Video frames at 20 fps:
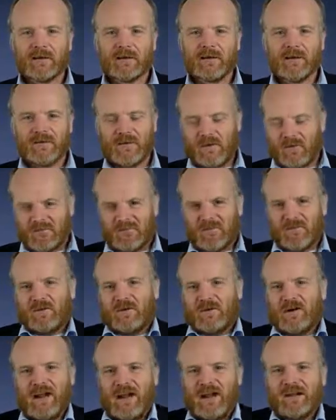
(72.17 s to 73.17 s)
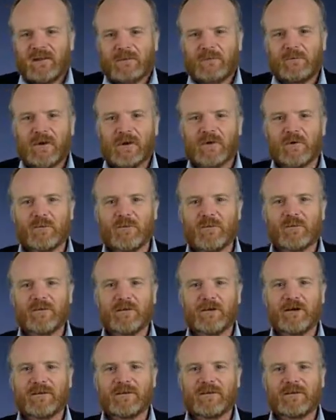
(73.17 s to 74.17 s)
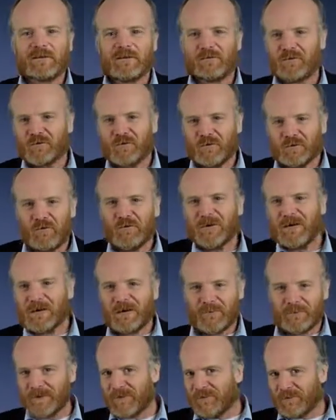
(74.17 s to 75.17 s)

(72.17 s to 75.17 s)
So your cat may communicate to you a little bit,